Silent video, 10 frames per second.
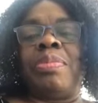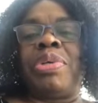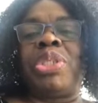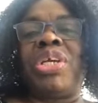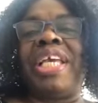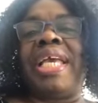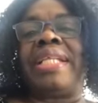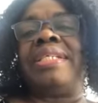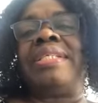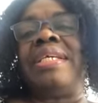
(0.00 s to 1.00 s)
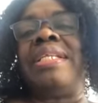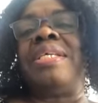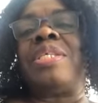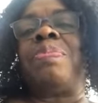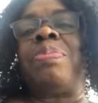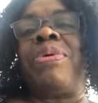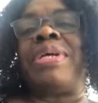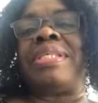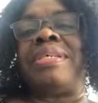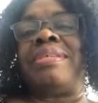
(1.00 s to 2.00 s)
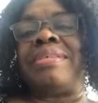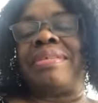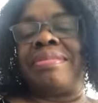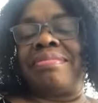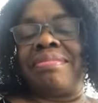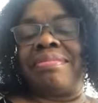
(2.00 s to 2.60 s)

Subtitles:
But you get it in his presence.